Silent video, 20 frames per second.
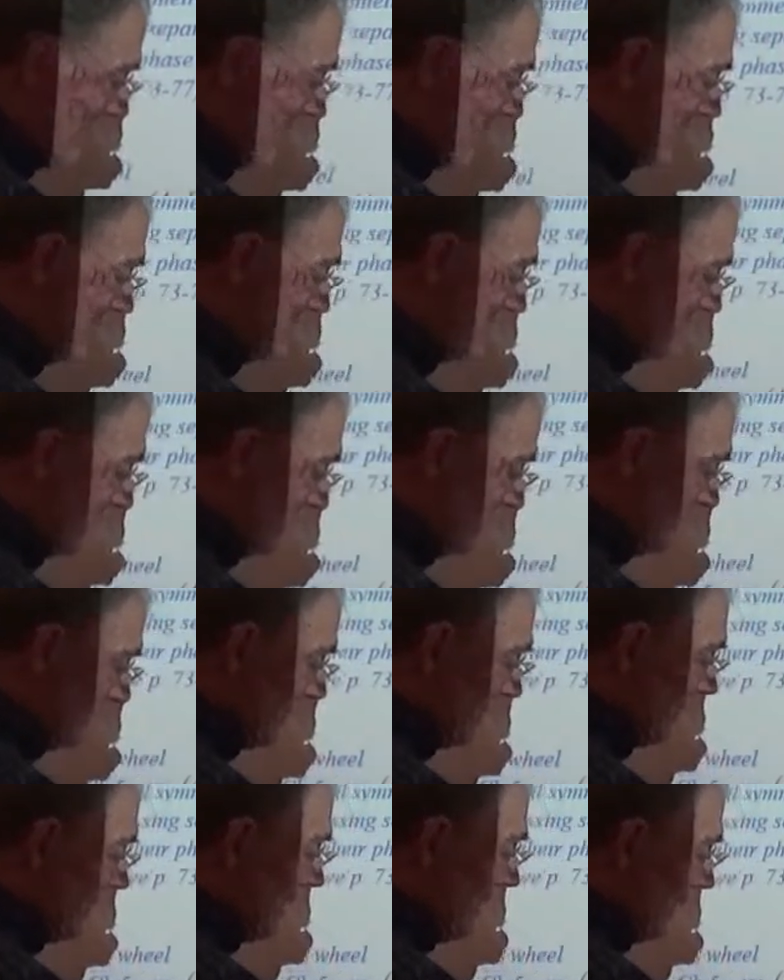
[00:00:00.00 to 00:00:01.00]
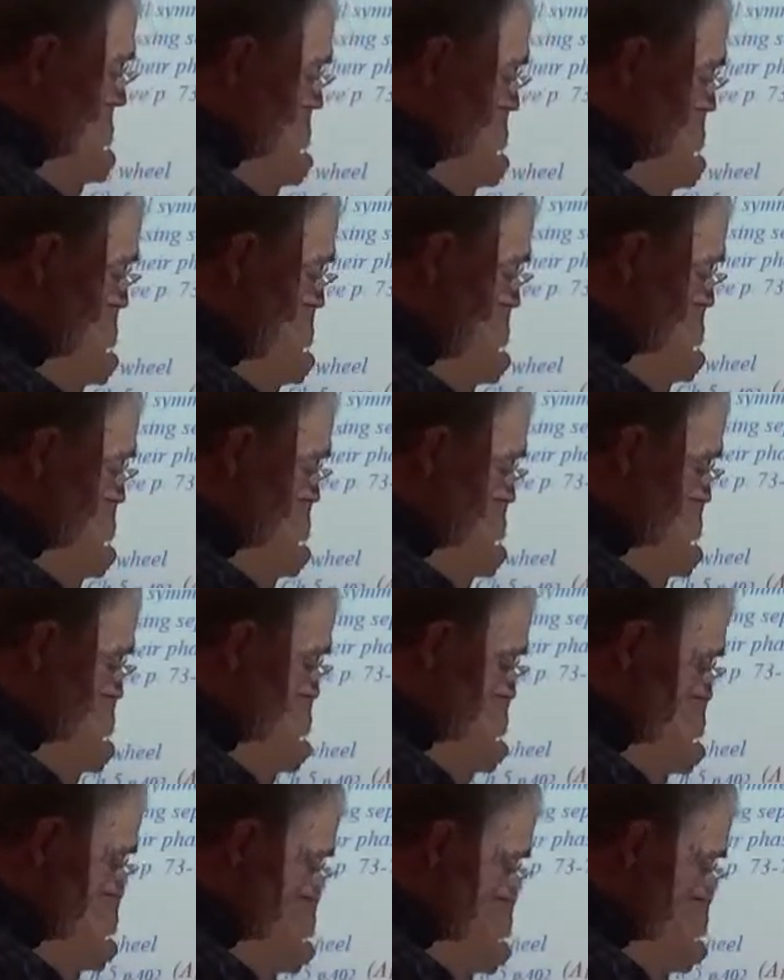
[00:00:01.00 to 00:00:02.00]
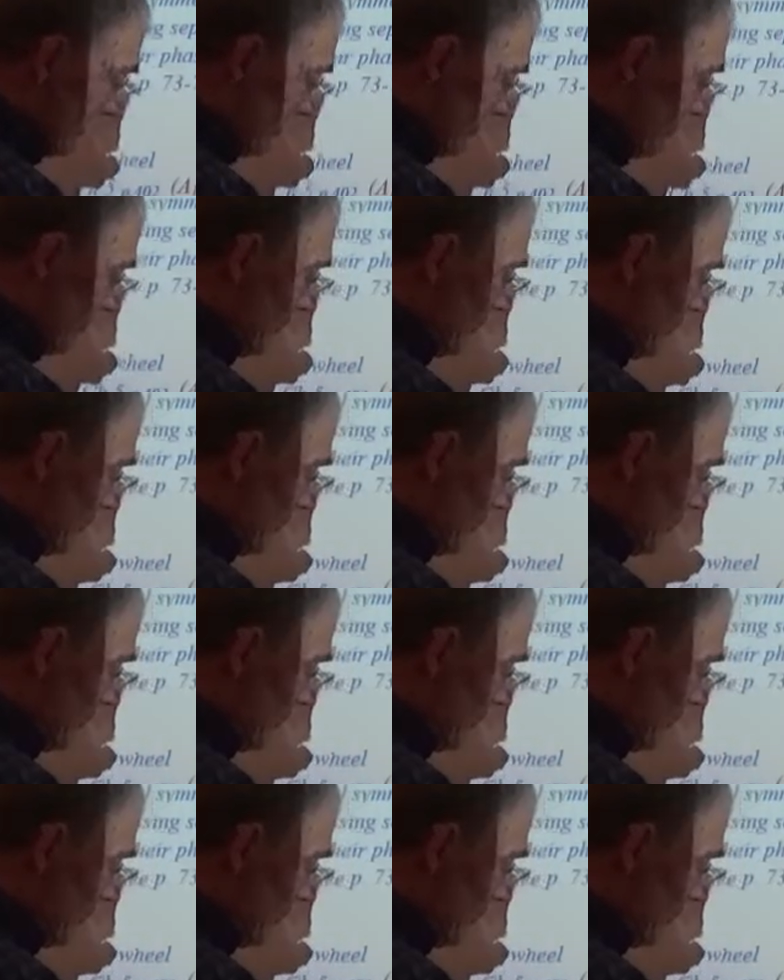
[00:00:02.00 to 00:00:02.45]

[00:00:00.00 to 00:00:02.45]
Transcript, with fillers: and then backwards, E2,